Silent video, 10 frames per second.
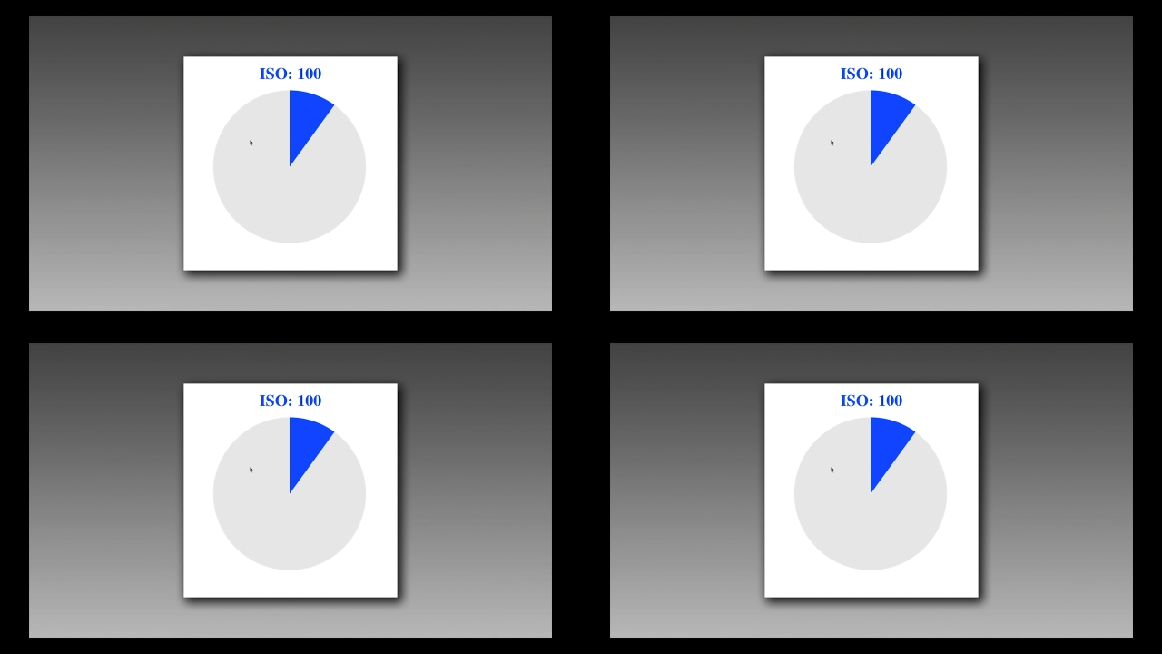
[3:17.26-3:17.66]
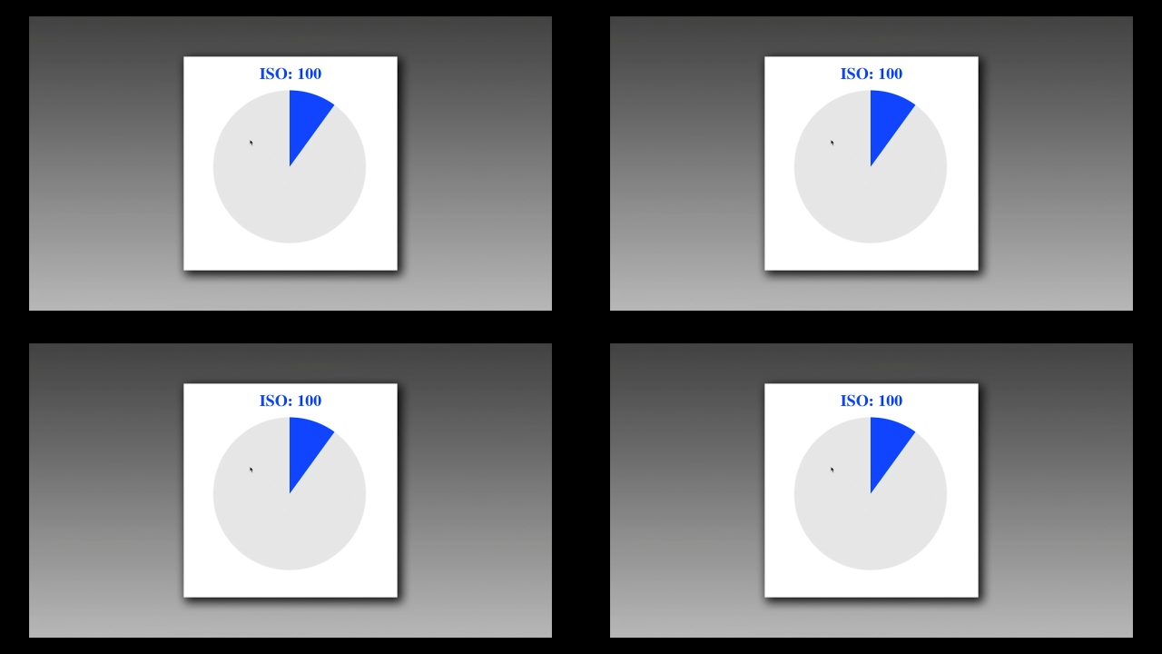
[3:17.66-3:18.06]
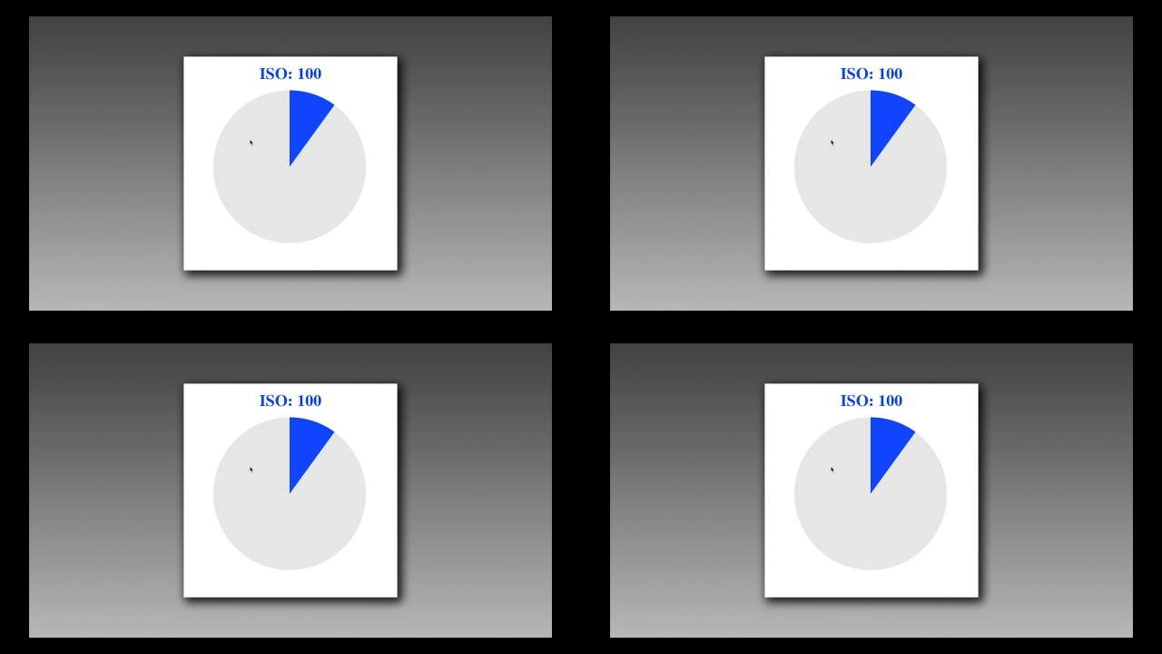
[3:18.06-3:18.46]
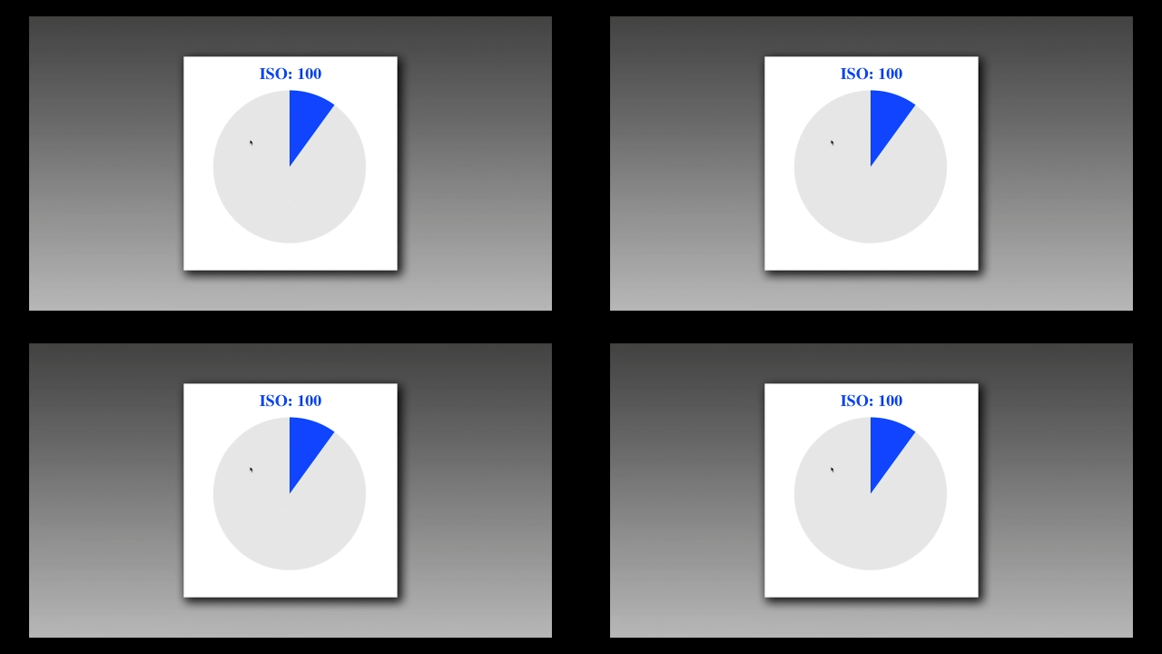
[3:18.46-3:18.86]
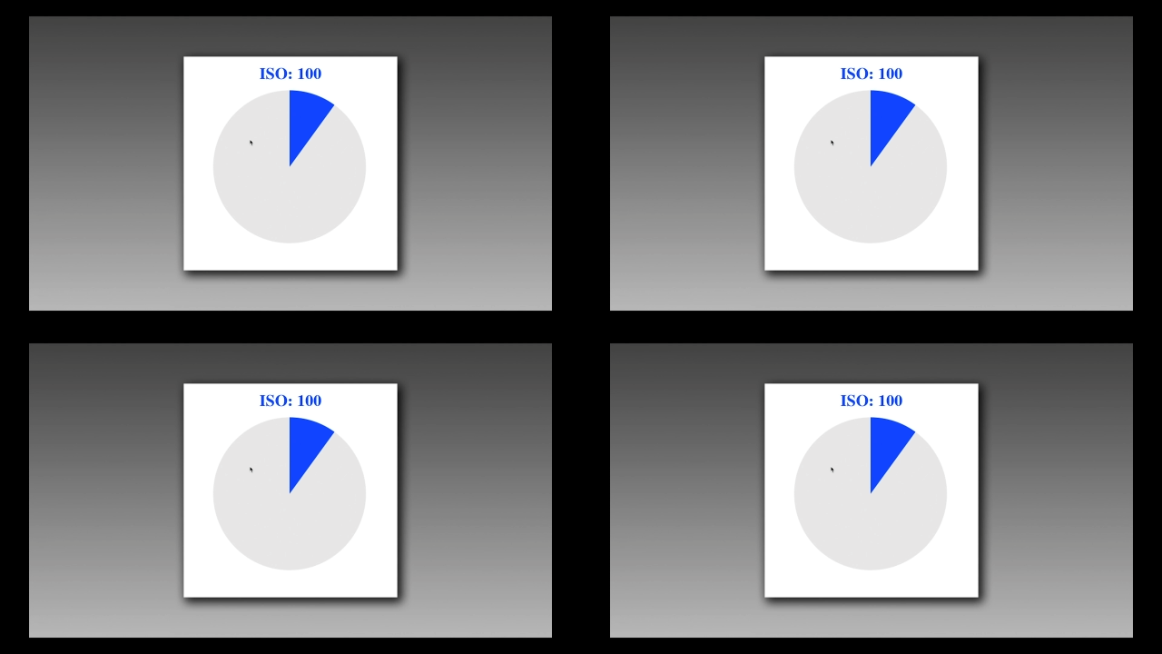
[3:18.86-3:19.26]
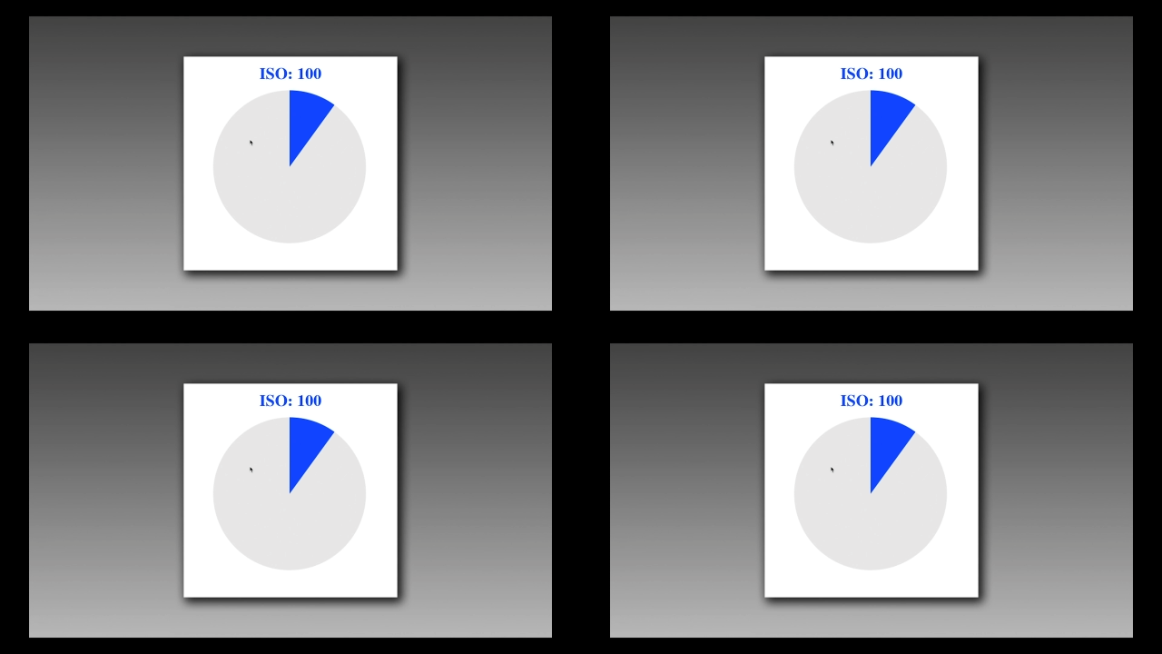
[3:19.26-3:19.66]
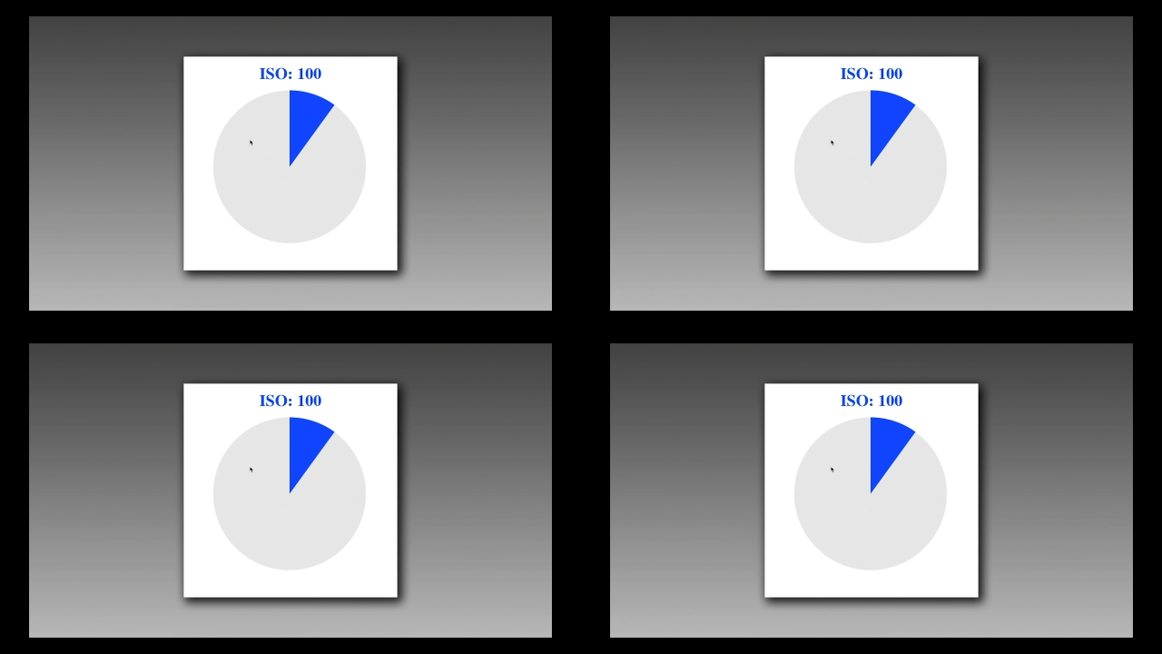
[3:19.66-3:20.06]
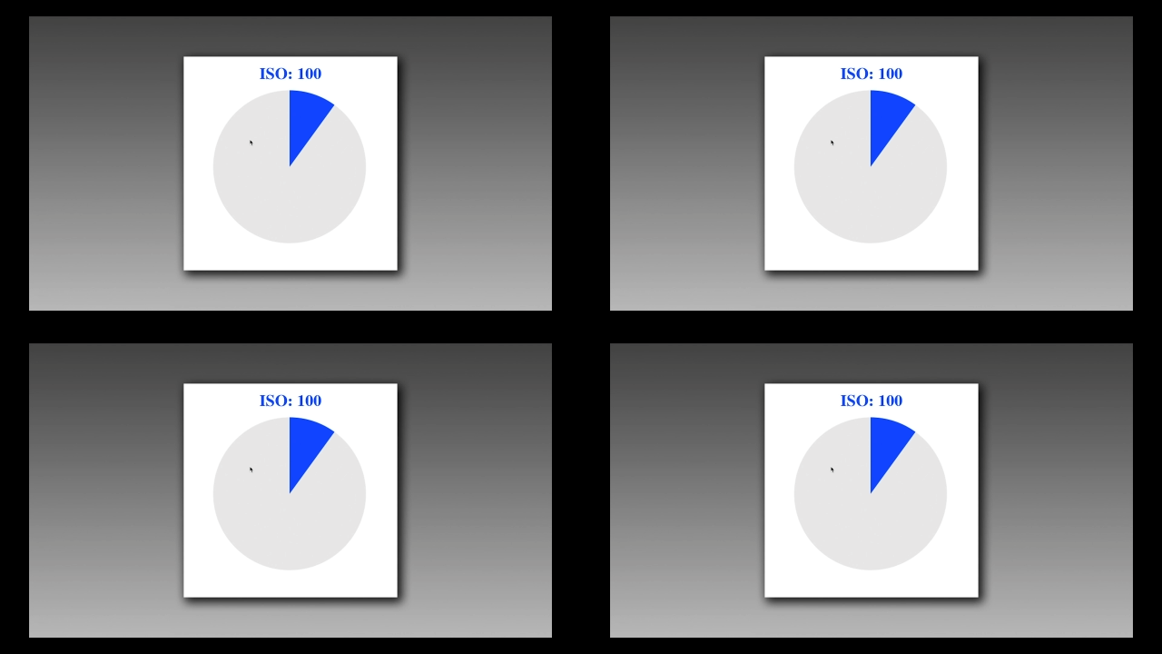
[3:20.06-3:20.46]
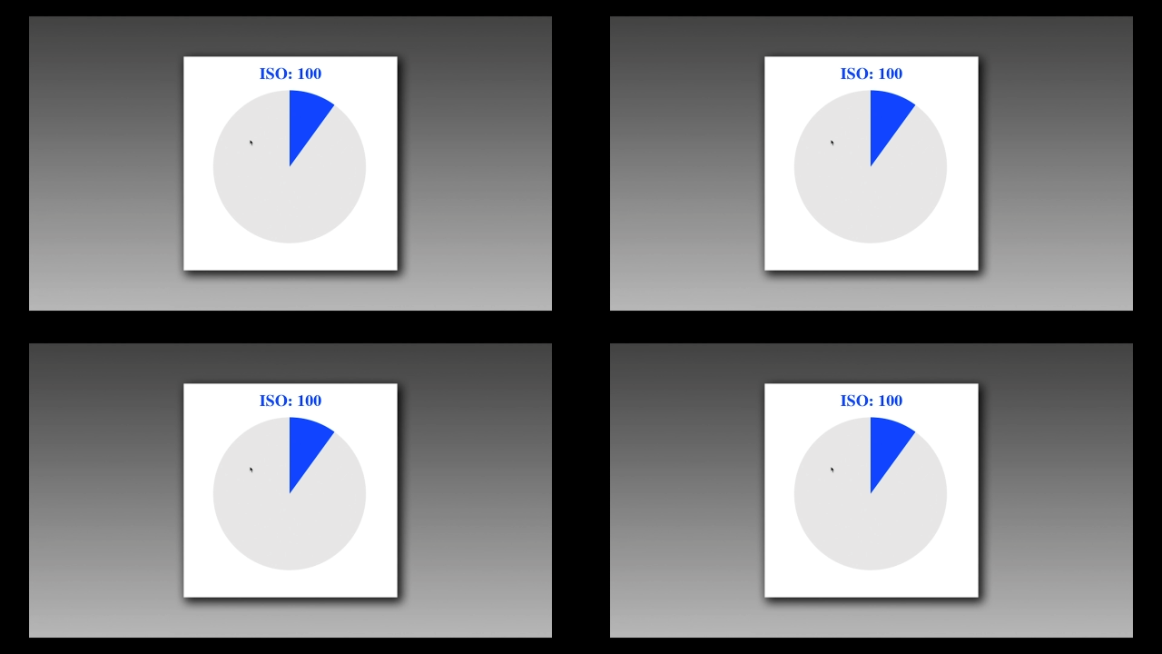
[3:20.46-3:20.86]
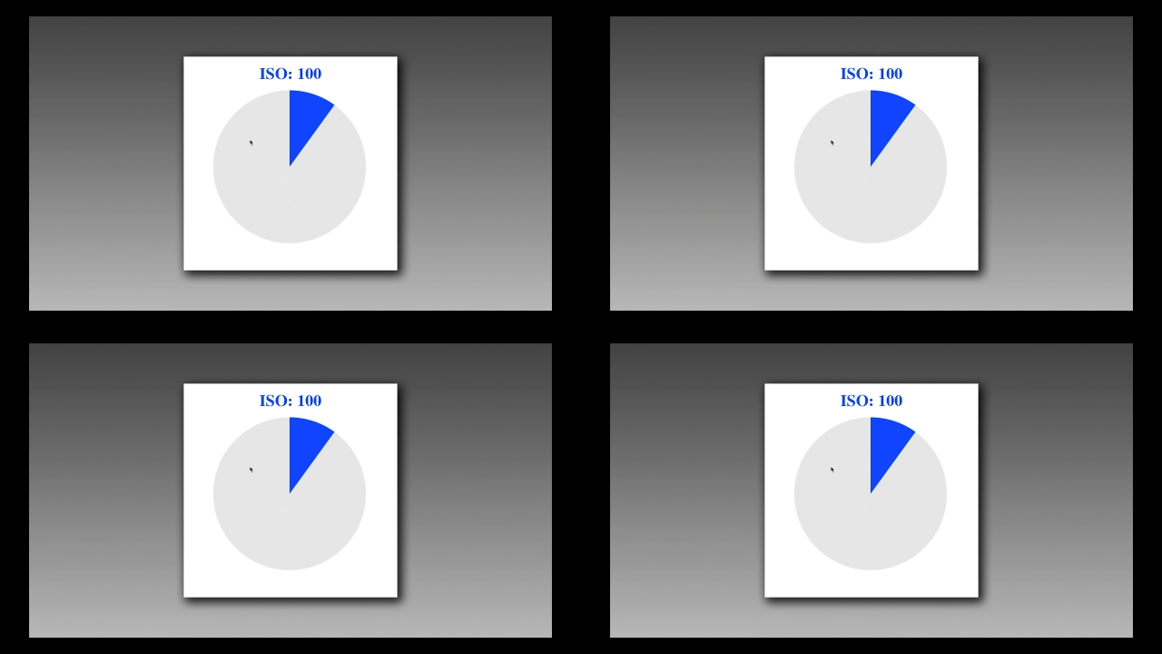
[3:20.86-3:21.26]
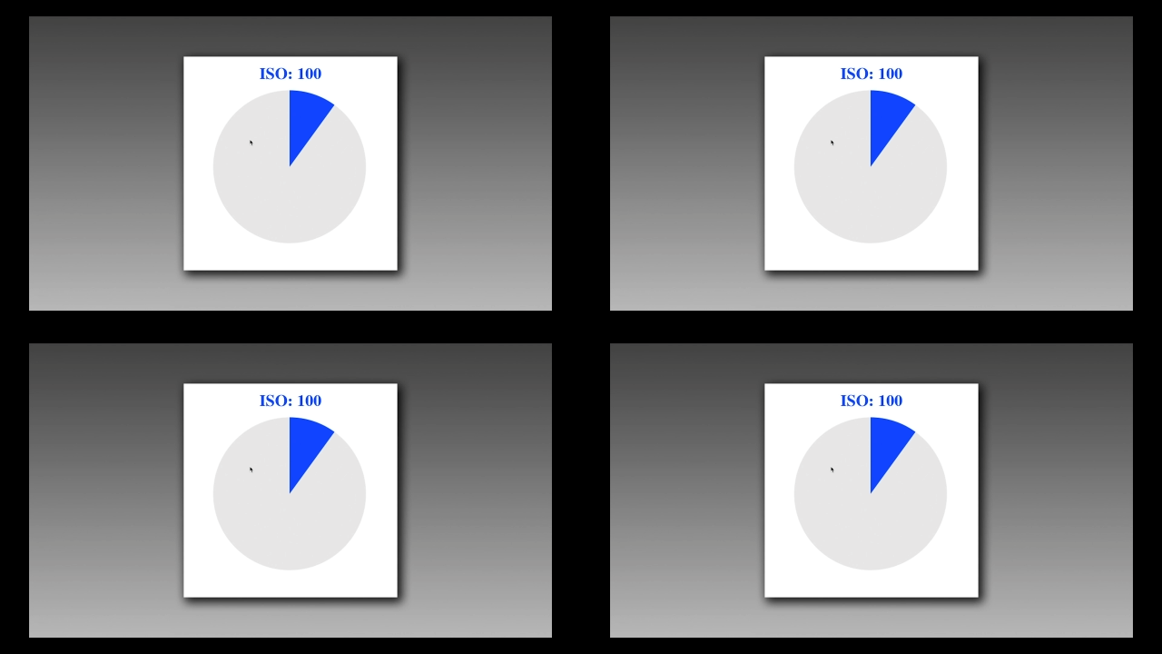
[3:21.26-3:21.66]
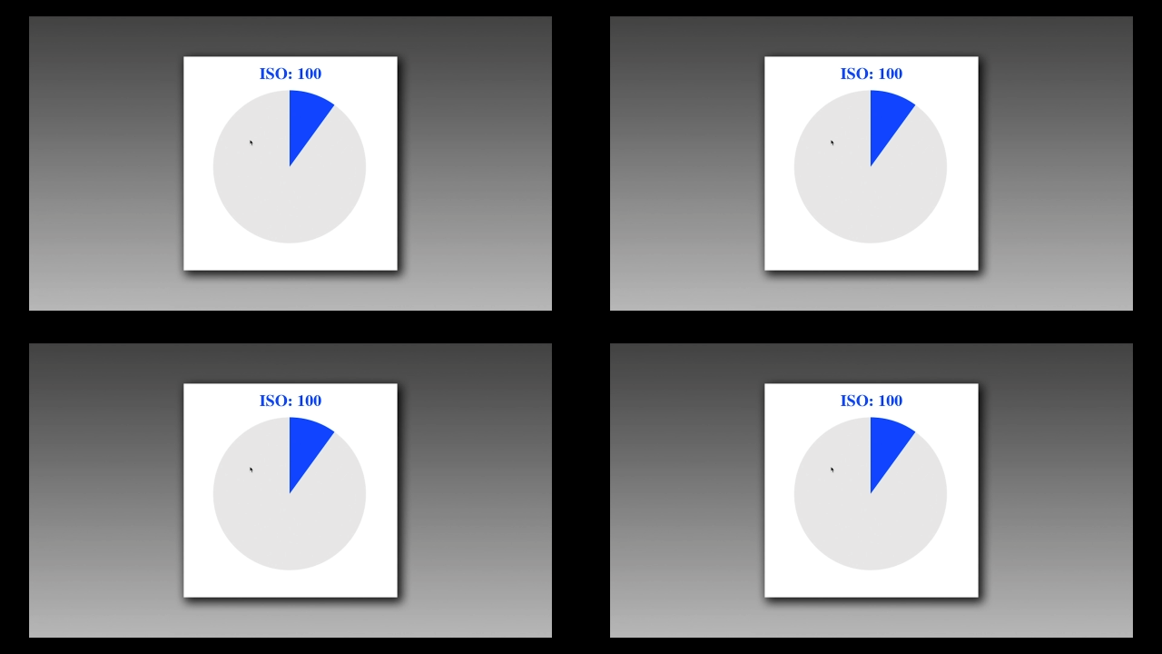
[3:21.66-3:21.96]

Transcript: Nobody's mouth can be seen.